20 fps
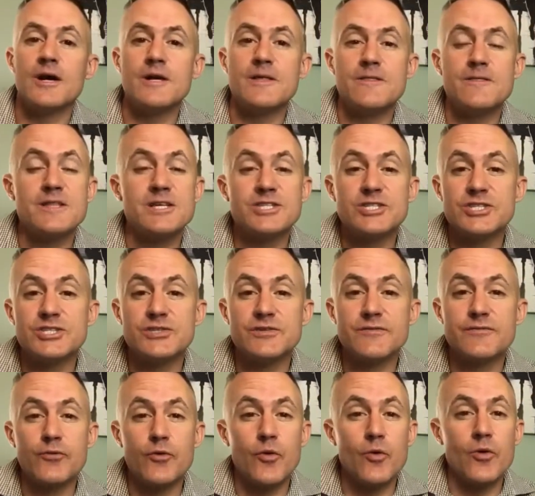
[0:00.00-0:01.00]
this is
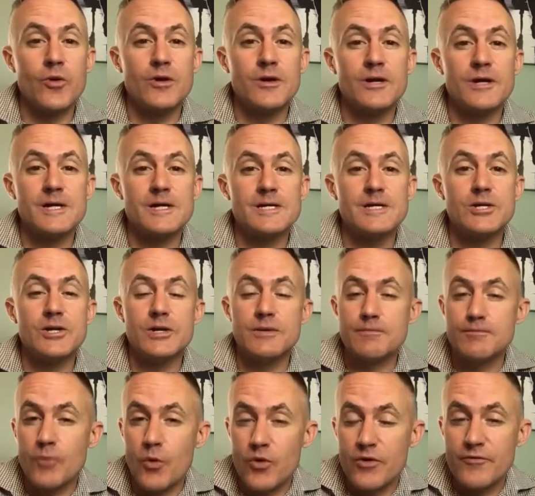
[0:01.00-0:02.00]
for
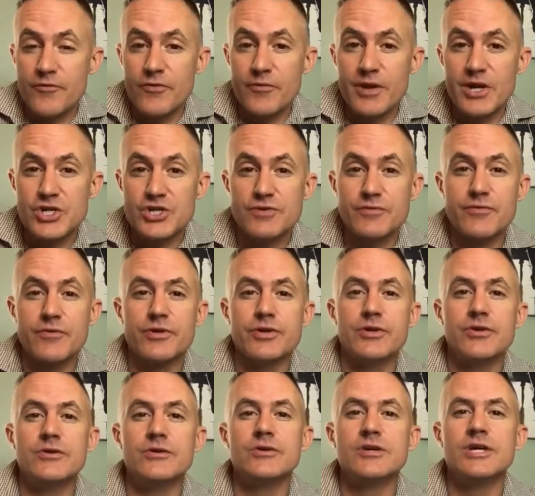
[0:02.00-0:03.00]
more information for
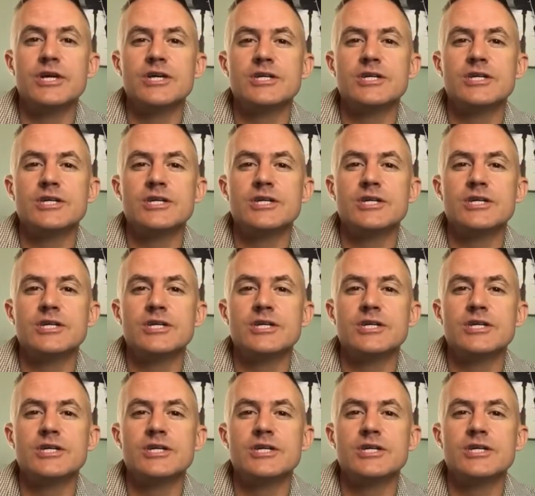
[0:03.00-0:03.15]
you